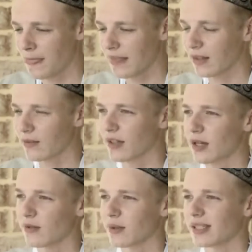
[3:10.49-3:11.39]
that if
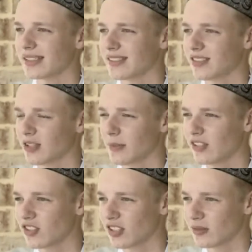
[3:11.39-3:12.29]
I ever went to the
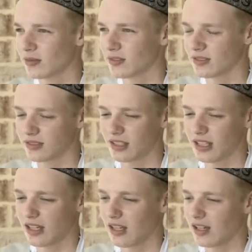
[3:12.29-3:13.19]
masjid and
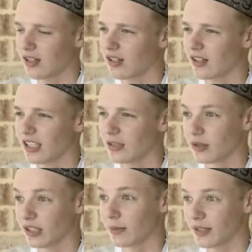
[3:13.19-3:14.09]
he'd bring the